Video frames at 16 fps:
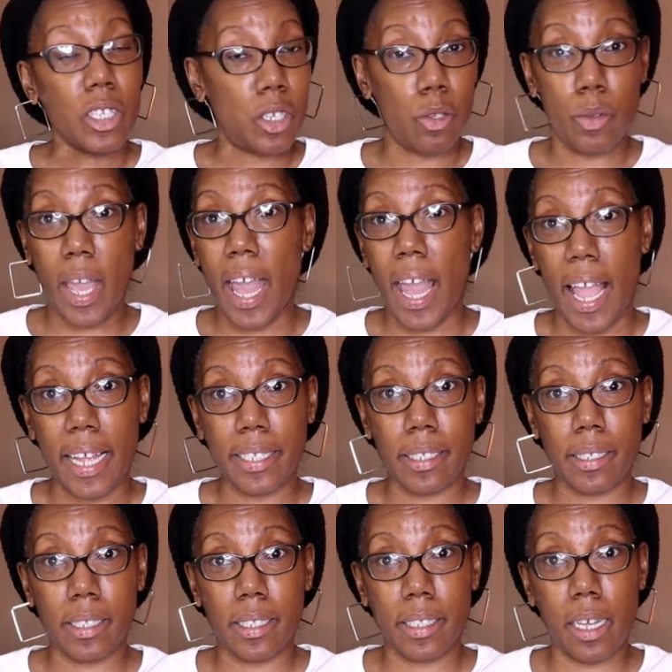You
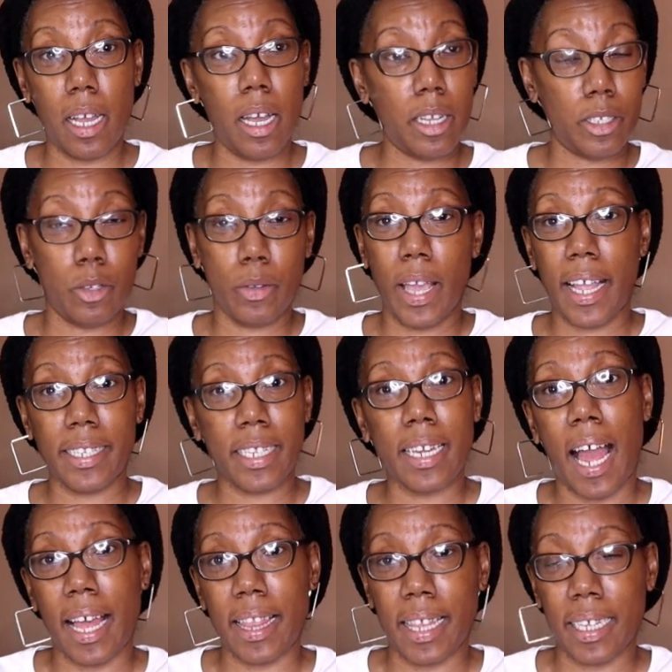can't. You can't
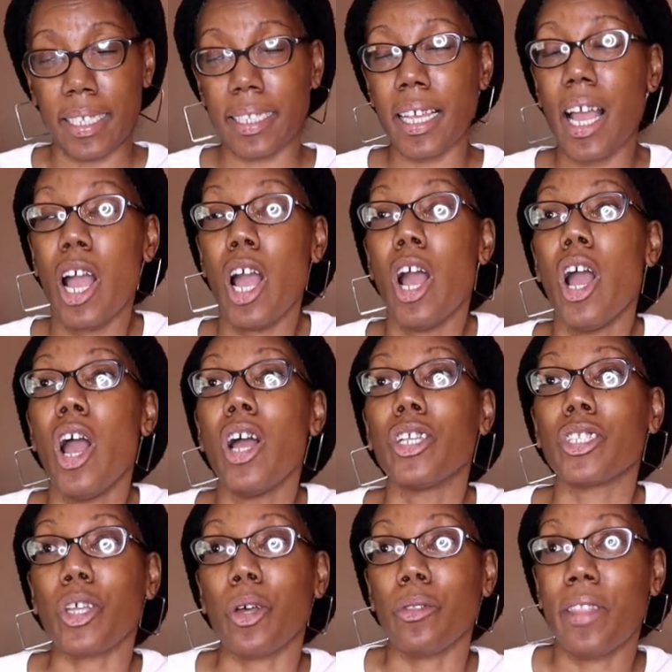deny this.
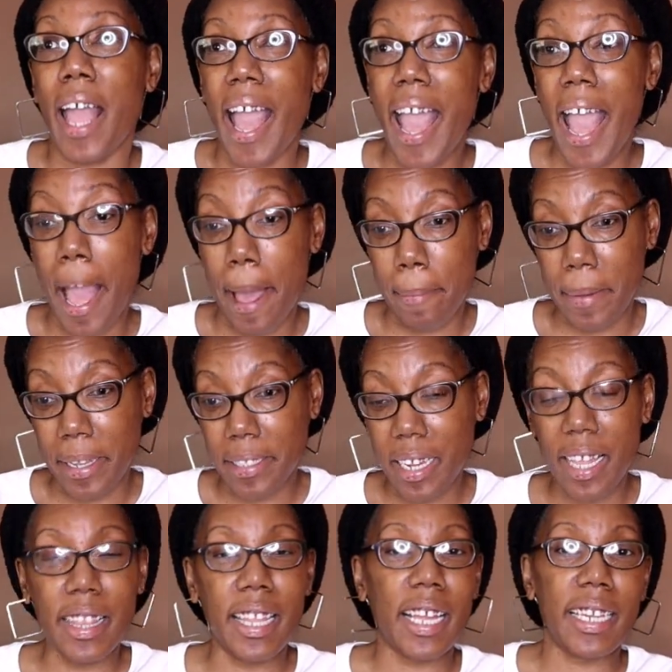So that
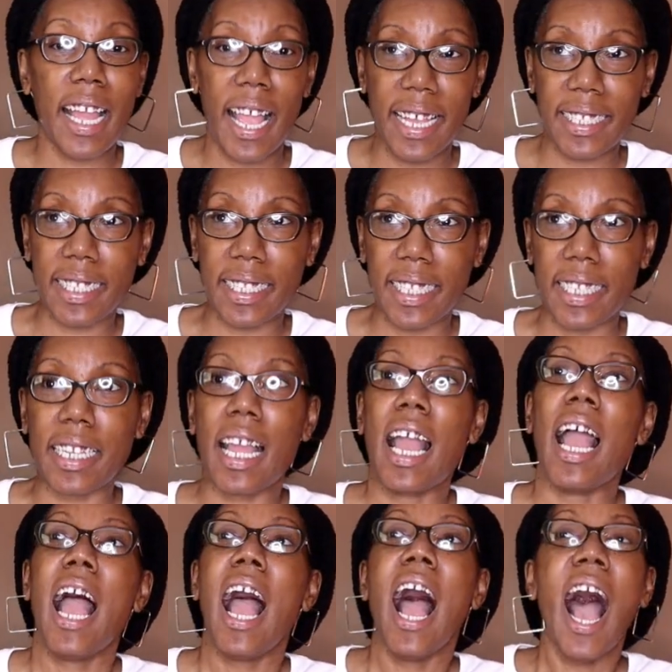happened. Then Heston.
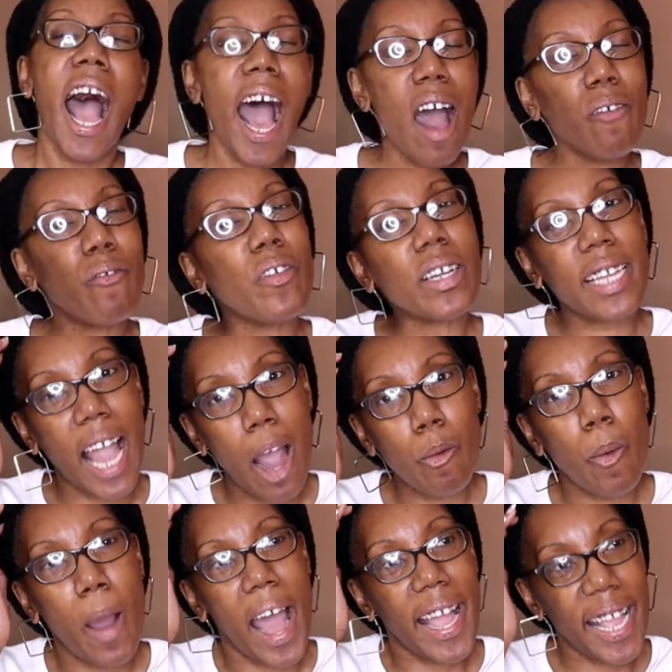I
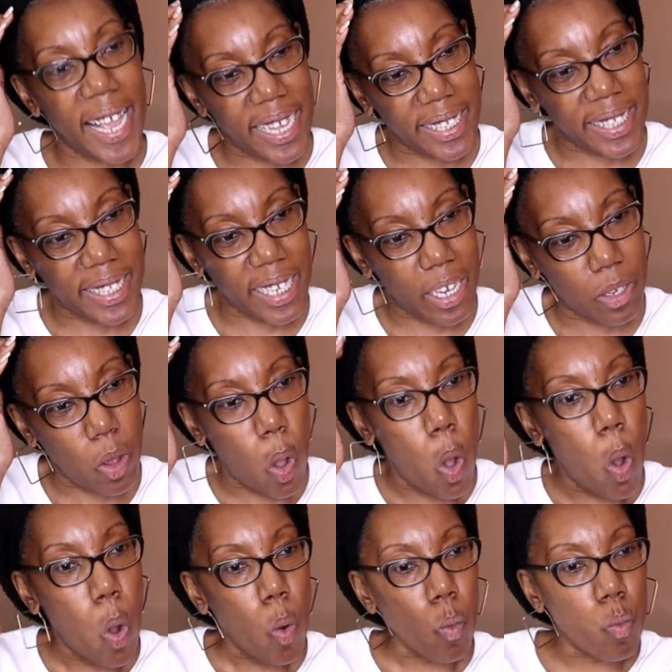forgot why Heston
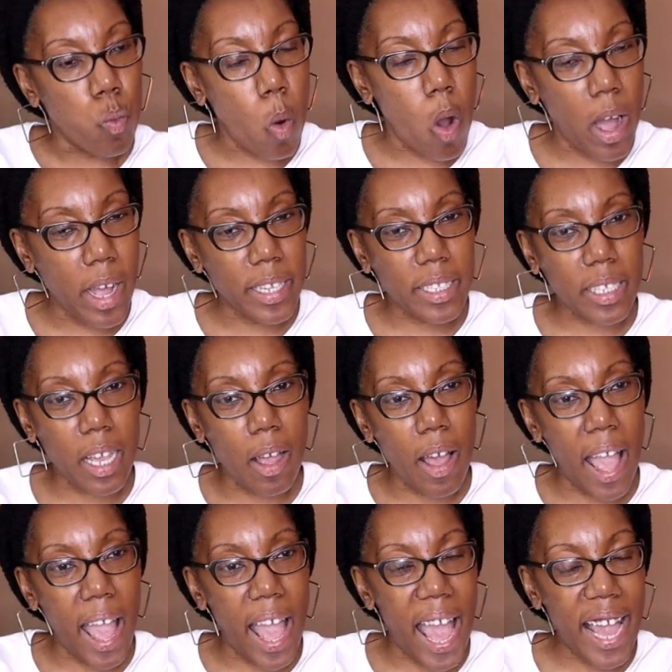wants
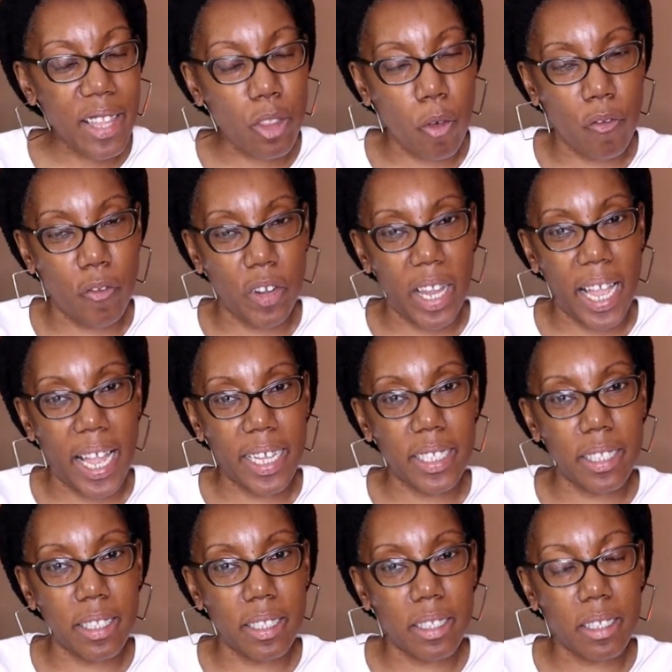
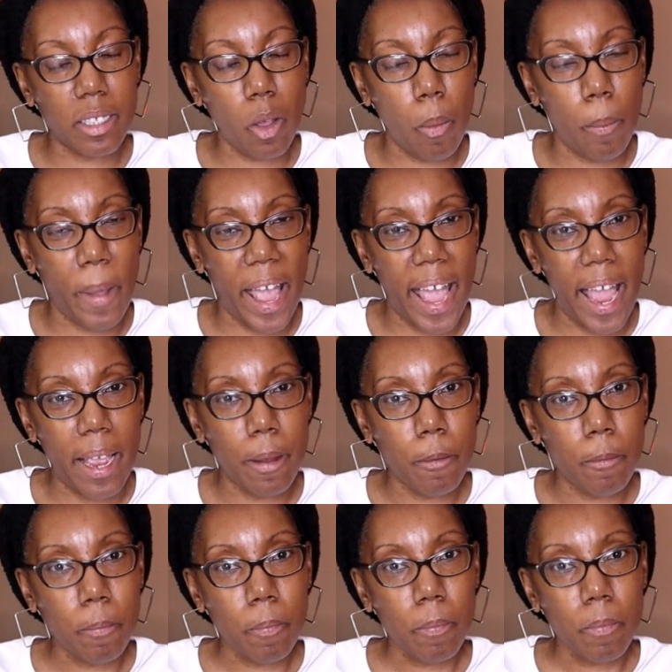Aetherfled so bad.
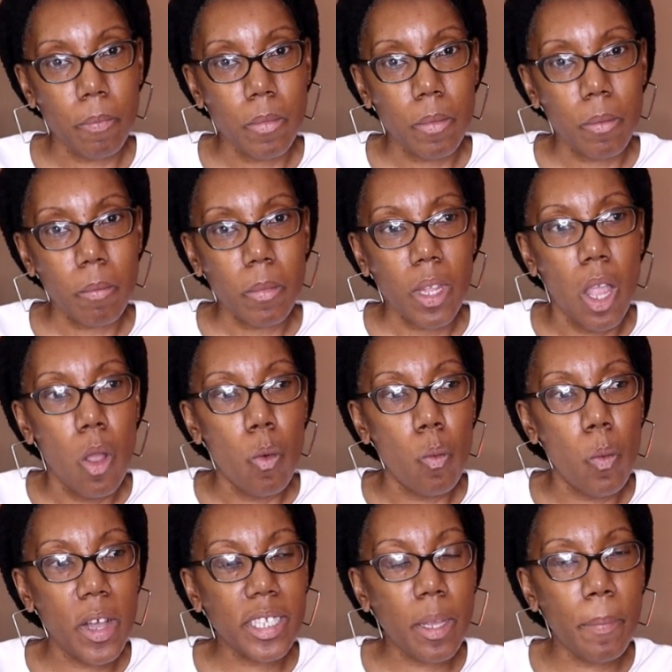
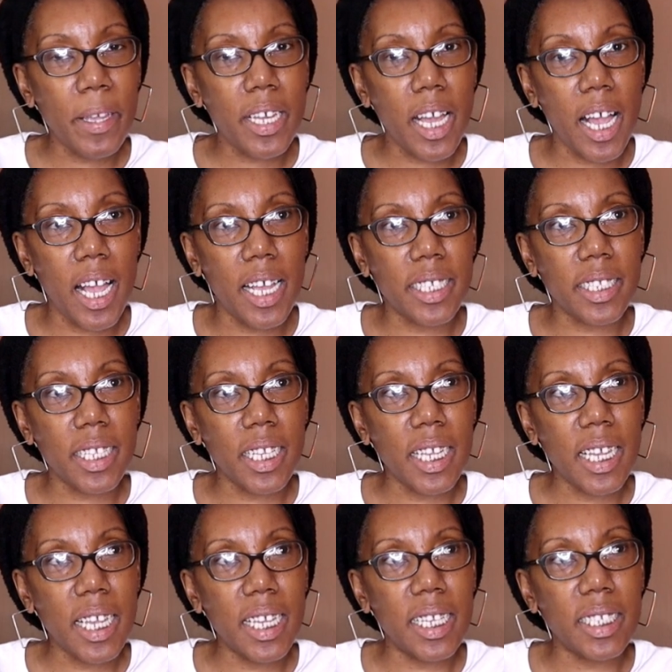Was it because
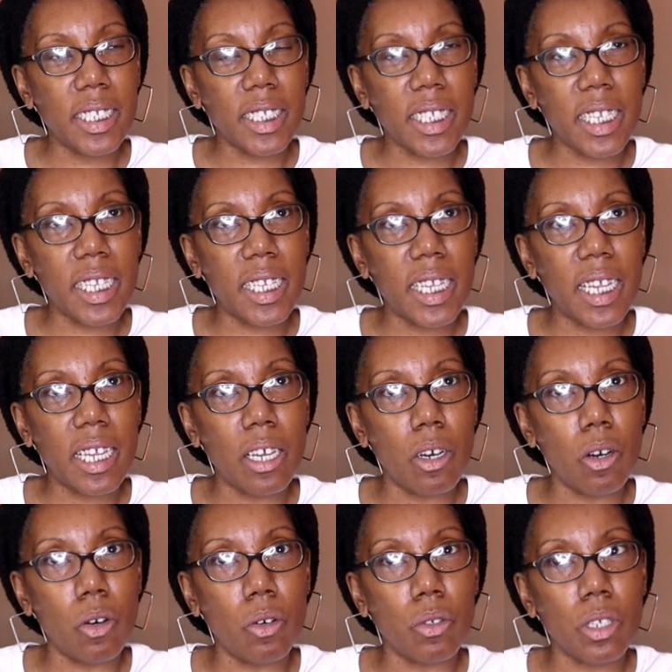she
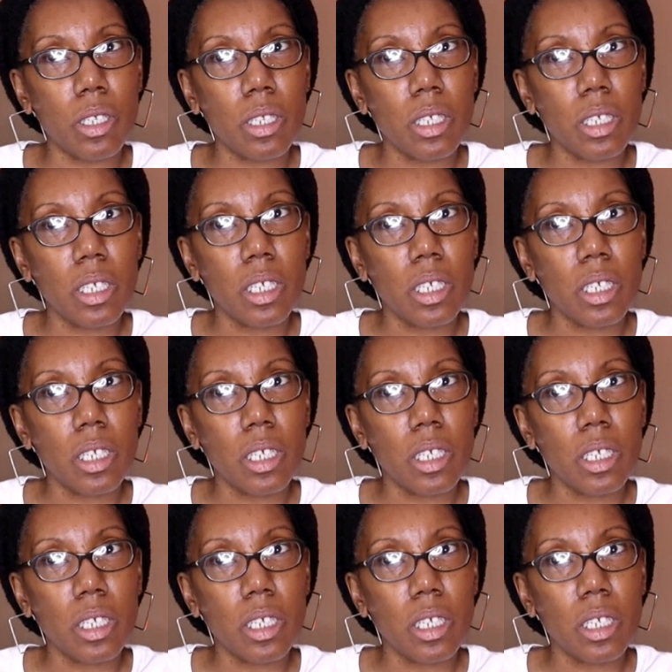killed...